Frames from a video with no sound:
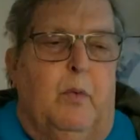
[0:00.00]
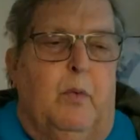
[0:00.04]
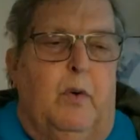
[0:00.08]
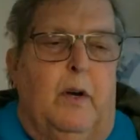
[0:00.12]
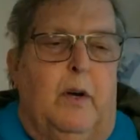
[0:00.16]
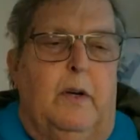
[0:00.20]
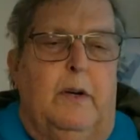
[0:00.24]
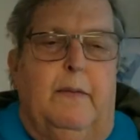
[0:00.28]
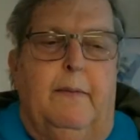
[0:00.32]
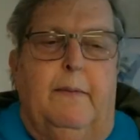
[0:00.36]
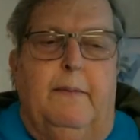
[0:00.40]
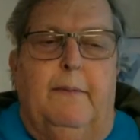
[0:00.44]

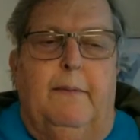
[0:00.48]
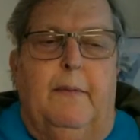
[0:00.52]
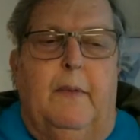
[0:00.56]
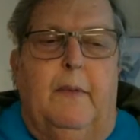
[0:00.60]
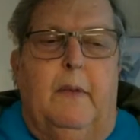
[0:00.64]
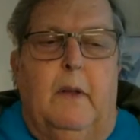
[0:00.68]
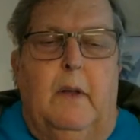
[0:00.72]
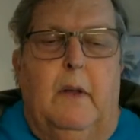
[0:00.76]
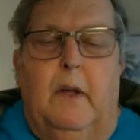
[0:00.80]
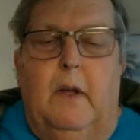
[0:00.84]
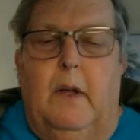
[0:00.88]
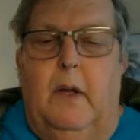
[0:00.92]
morning.
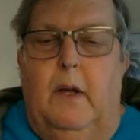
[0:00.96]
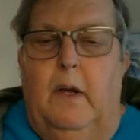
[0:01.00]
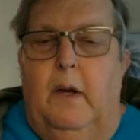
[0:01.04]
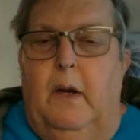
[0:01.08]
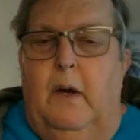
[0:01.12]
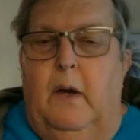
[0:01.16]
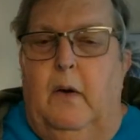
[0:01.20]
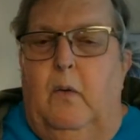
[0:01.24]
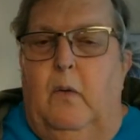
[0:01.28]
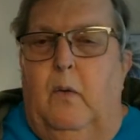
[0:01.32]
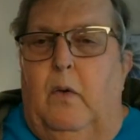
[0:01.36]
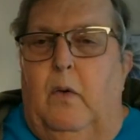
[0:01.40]

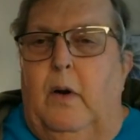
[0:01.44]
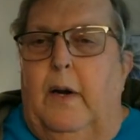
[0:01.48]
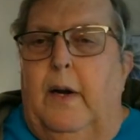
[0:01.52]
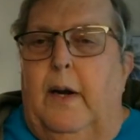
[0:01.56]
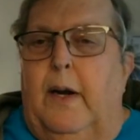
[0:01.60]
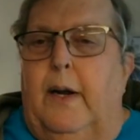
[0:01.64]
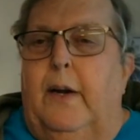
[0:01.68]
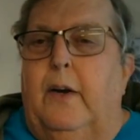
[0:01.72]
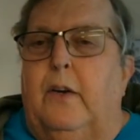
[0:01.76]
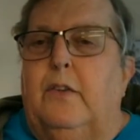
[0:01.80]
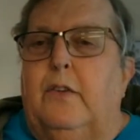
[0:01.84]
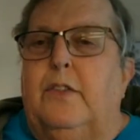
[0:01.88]
One,
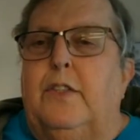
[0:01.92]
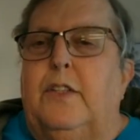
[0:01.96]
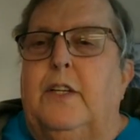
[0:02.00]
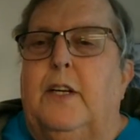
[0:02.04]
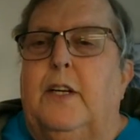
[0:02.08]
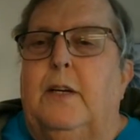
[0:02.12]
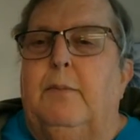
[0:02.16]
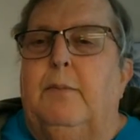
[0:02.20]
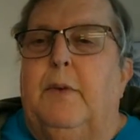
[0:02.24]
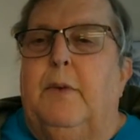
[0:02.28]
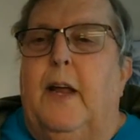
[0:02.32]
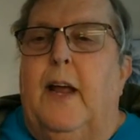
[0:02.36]
I don't
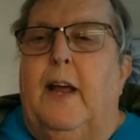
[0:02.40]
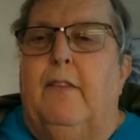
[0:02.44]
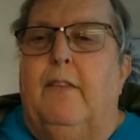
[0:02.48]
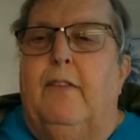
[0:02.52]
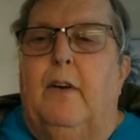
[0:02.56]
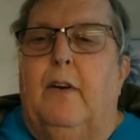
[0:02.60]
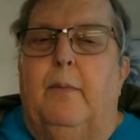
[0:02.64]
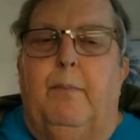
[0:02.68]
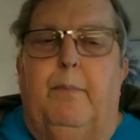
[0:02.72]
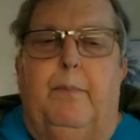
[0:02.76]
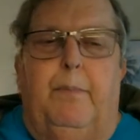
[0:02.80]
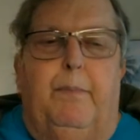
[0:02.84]
seem to
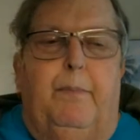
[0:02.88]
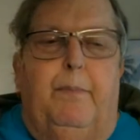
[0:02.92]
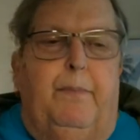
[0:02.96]
have a